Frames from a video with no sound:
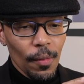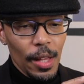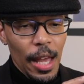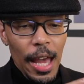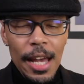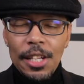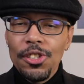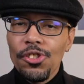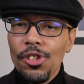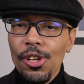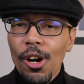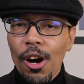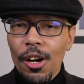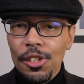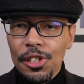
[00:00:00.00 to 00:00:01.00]

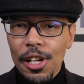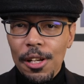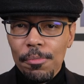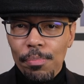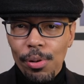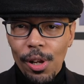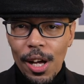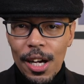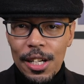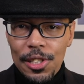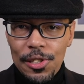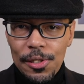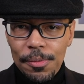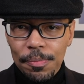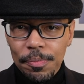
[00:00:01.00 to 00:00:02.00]
HDR10
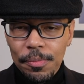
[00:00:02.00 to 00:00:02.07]
plus.